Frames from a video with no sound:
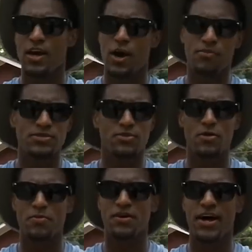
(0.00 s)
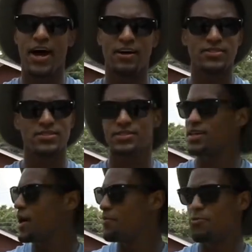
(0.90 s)
helping someone build a house,
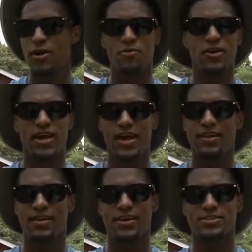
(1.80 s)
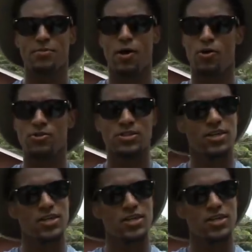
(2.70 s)
helping wherever we can, digging some holes,